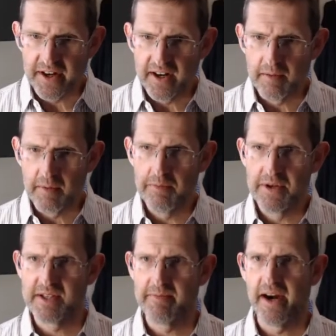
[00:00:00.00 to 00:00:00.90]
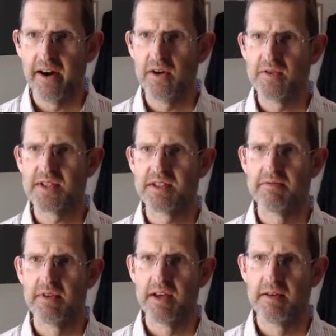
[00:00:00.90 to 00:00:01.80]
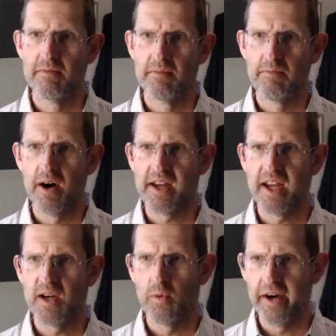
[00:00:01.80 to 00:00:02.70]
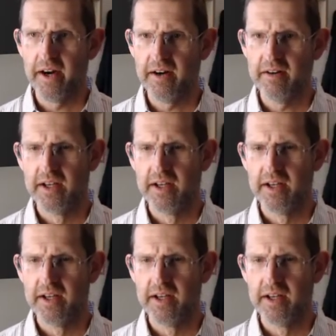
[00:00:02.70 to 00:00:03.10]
here I'll put some arrows marking where